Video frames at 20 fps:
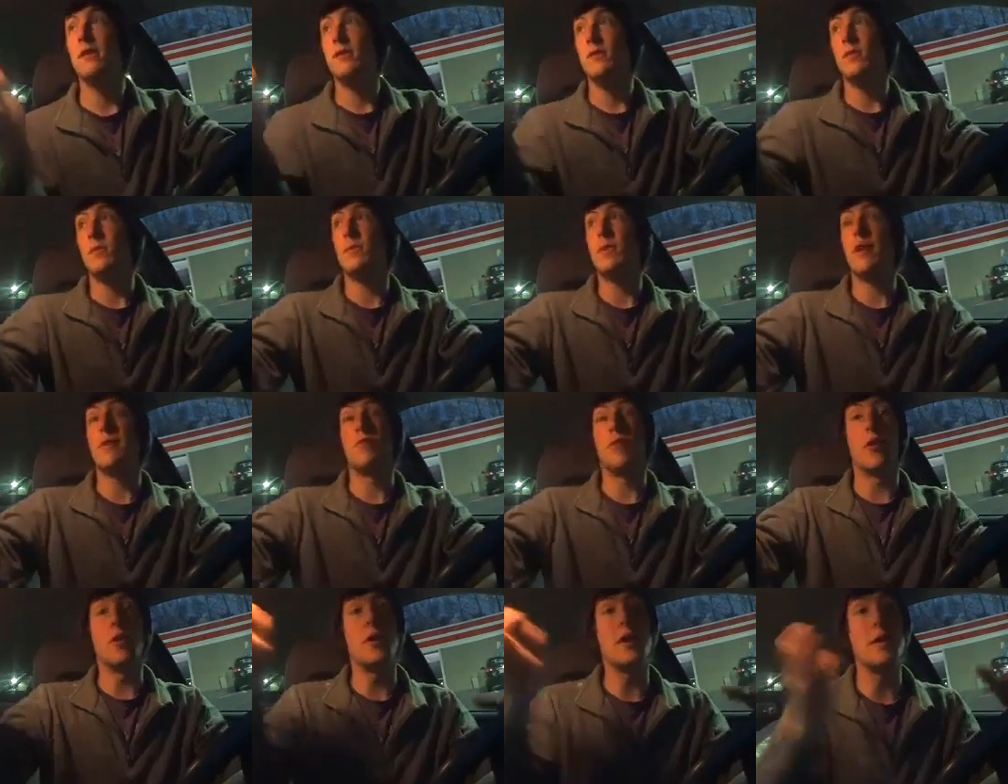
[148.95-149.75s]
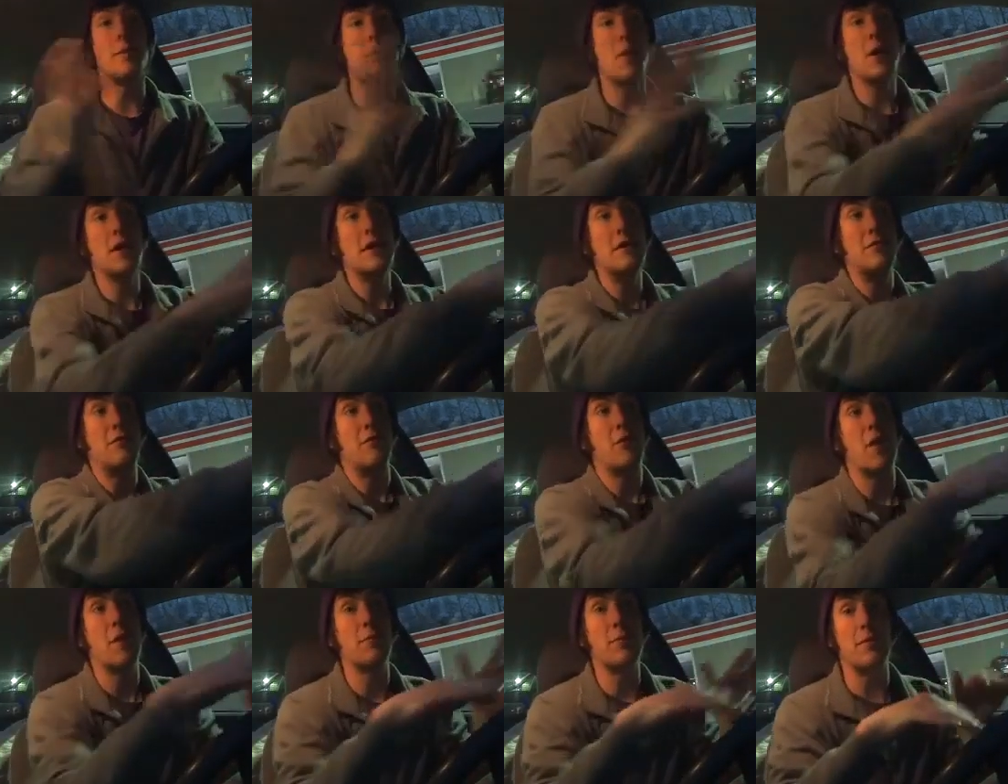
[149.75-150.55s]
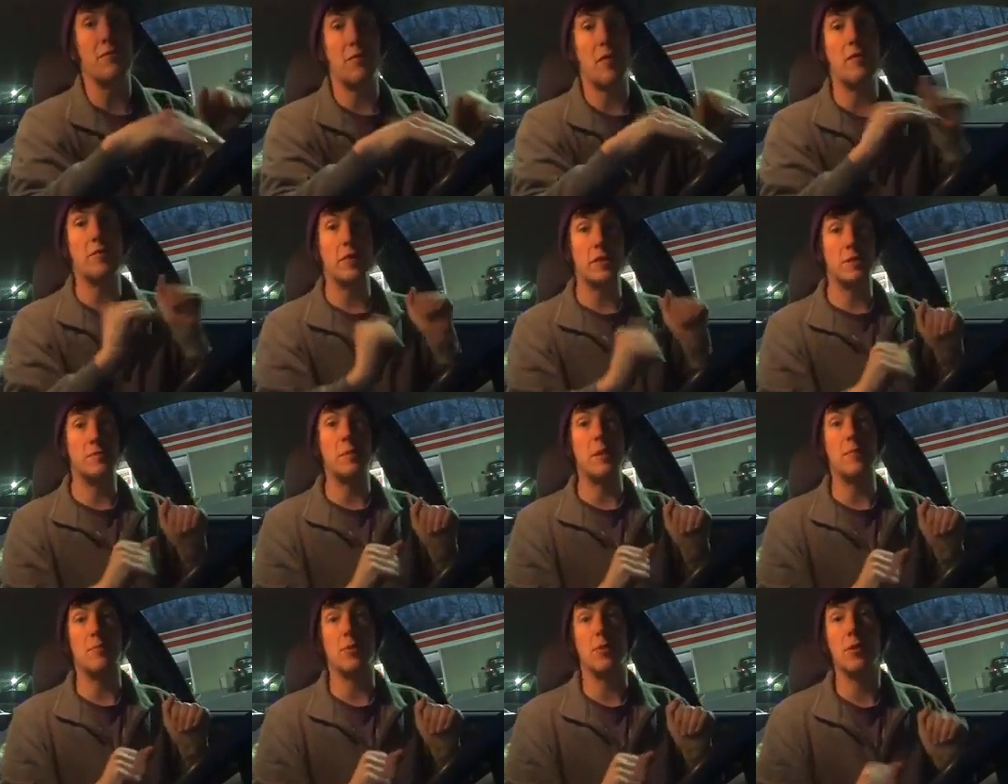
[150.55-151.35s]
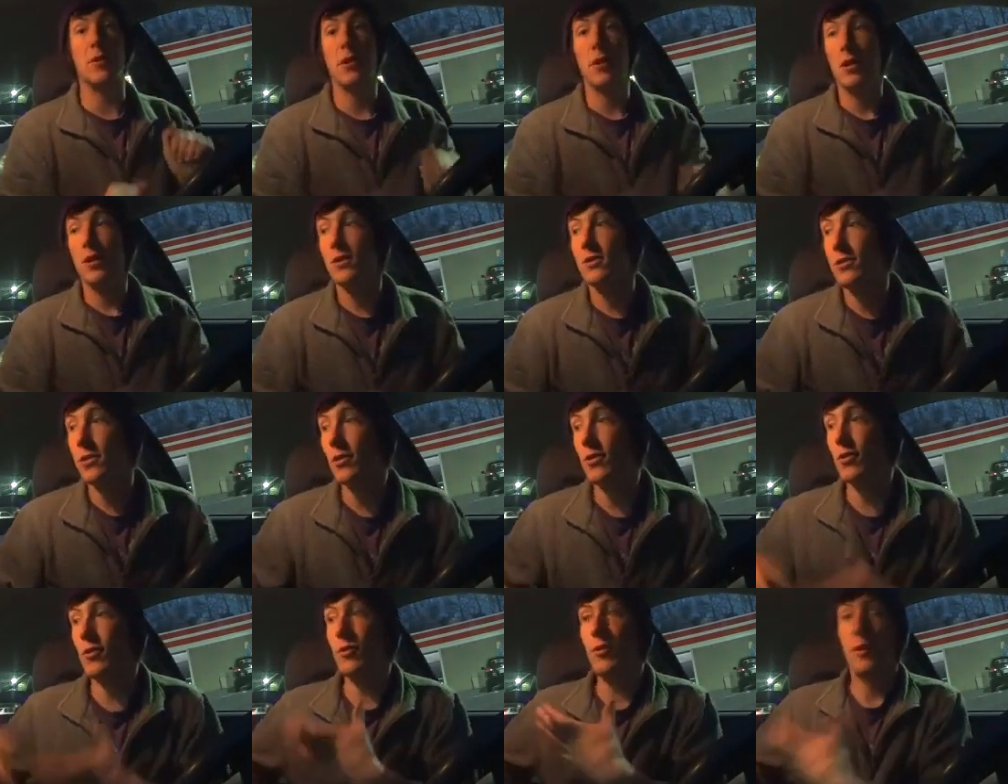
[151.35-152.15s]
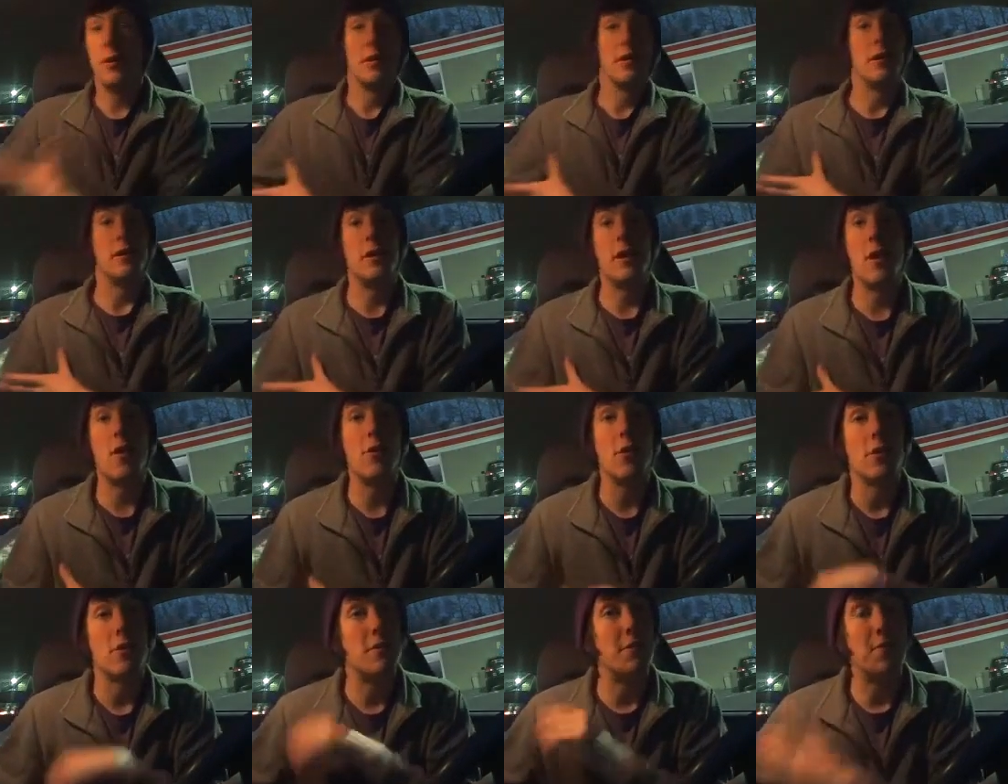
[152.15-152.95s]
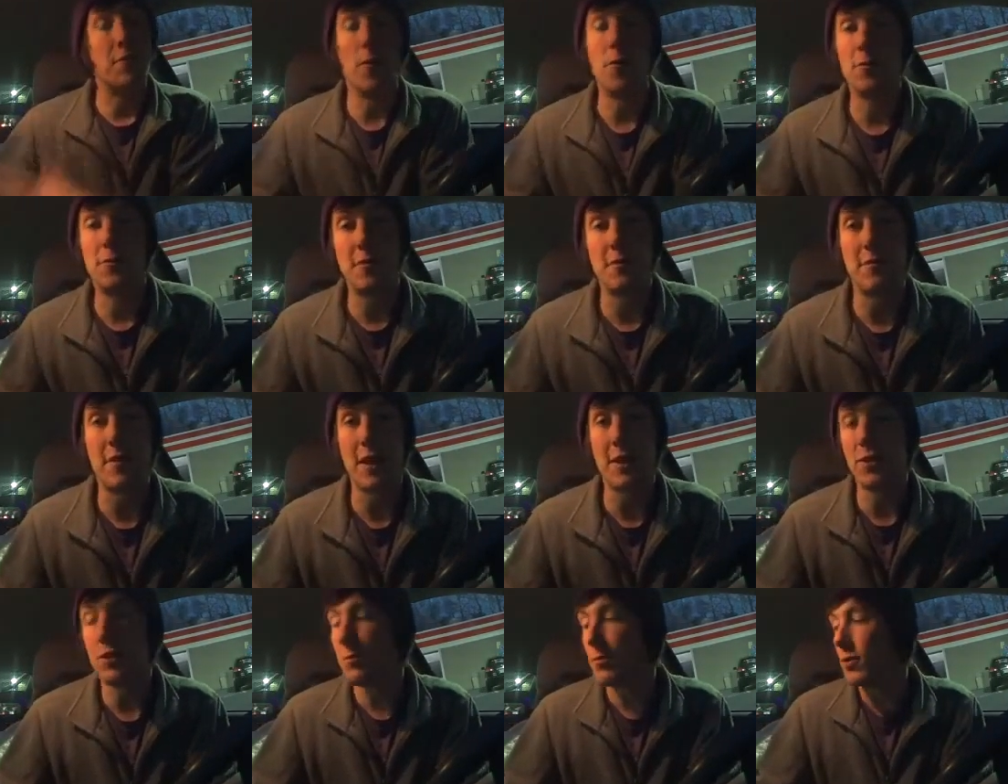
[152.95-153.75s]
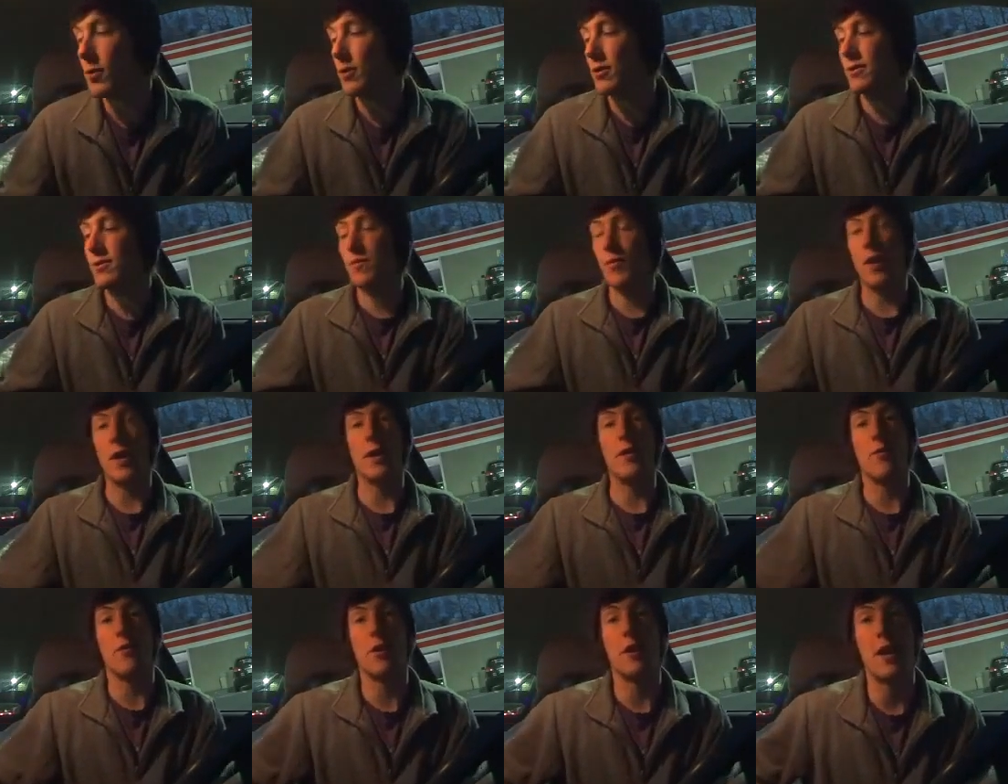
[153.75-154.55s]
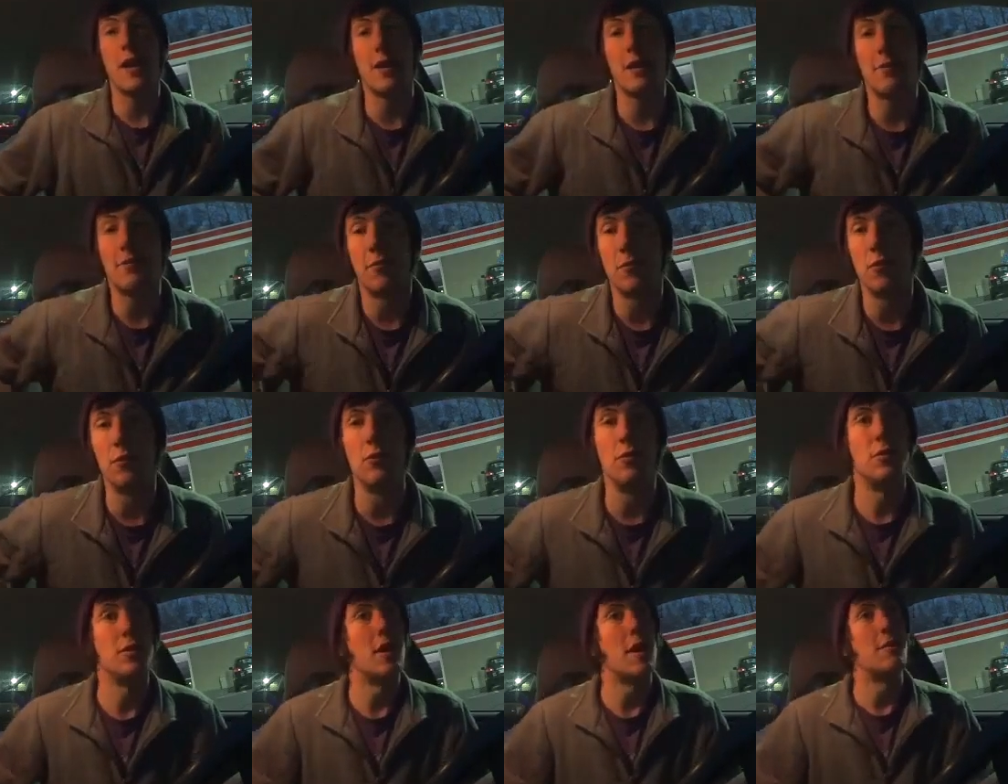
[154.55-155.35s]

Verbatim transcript: So I'm diverting money from the frivolous people to, you know, the fruits and vegetables, friggin' organic food.